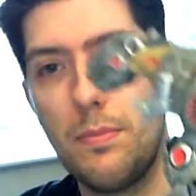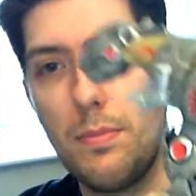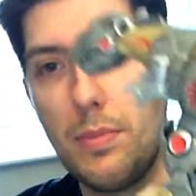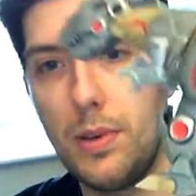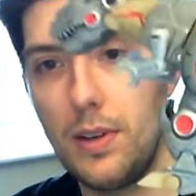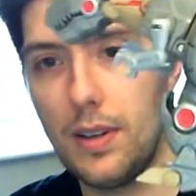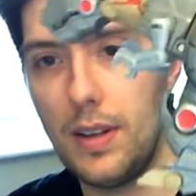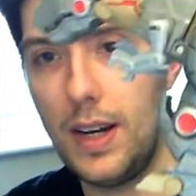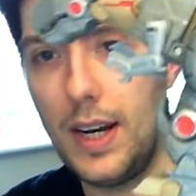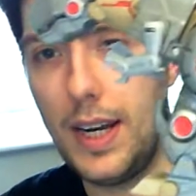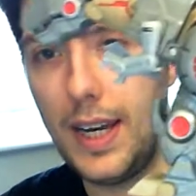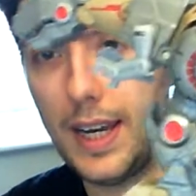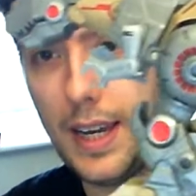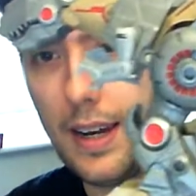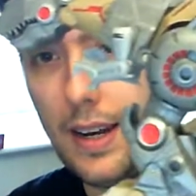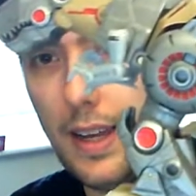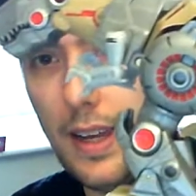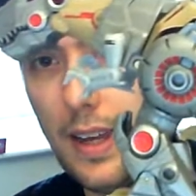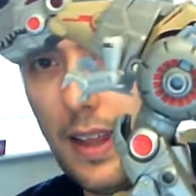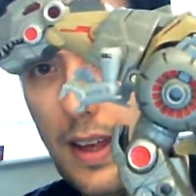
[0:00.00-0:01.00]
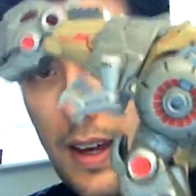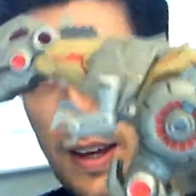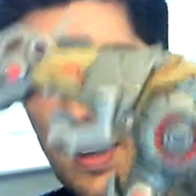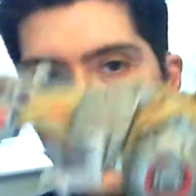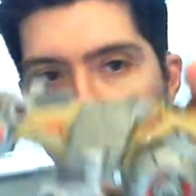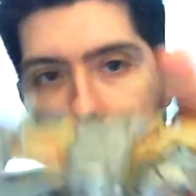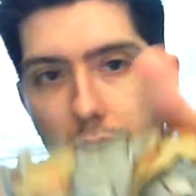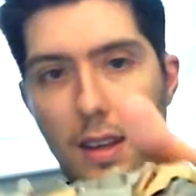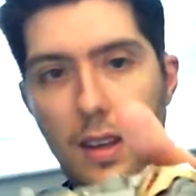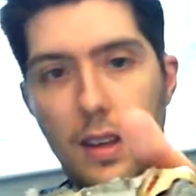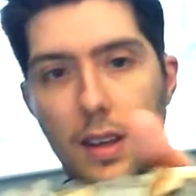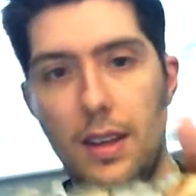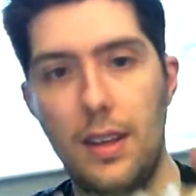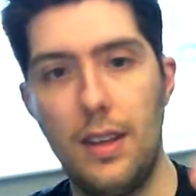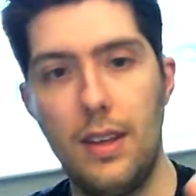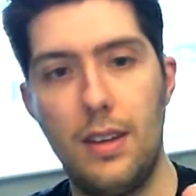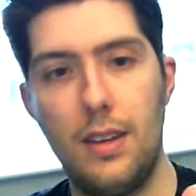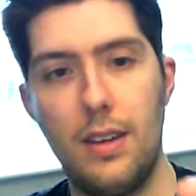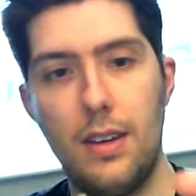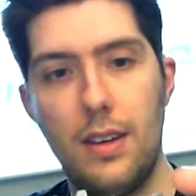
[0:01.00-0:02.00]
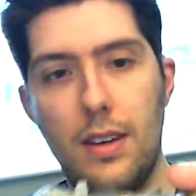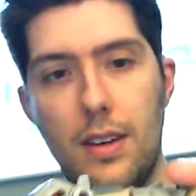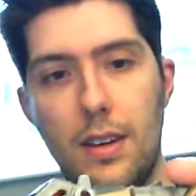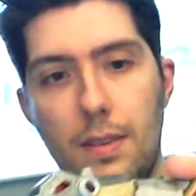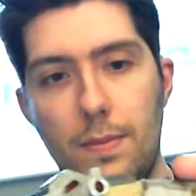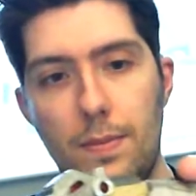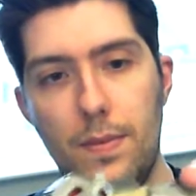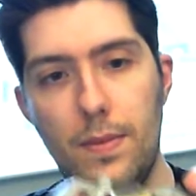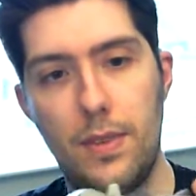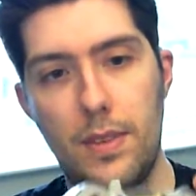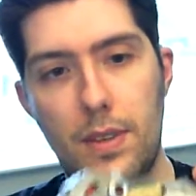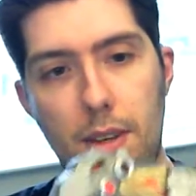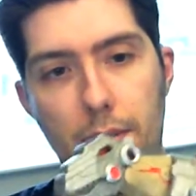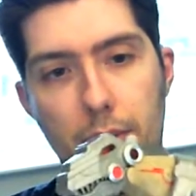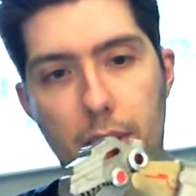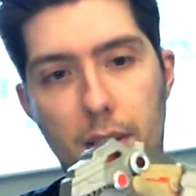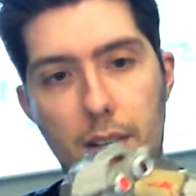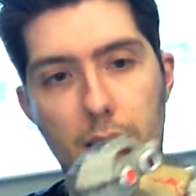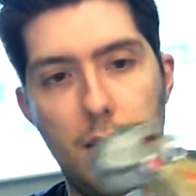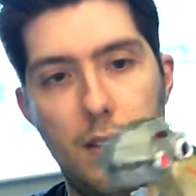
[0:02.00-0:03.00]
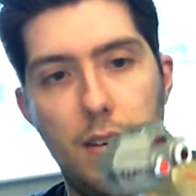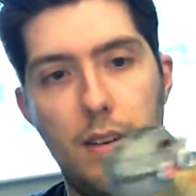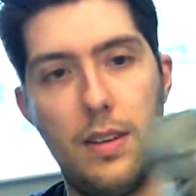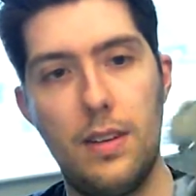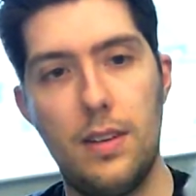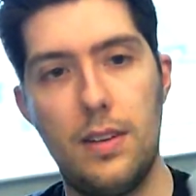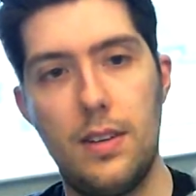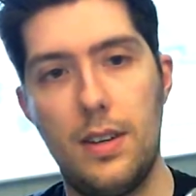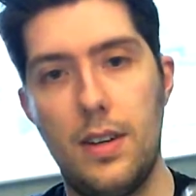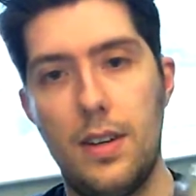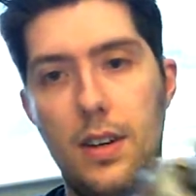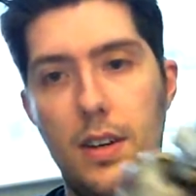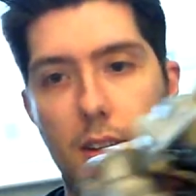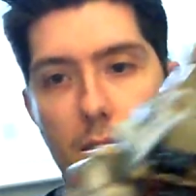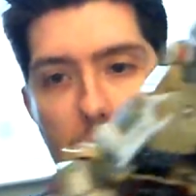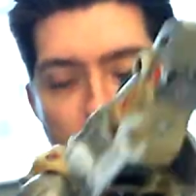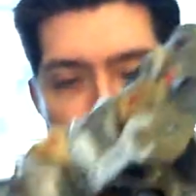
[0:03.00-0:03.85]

poke the leg in like that. Same again on the other side,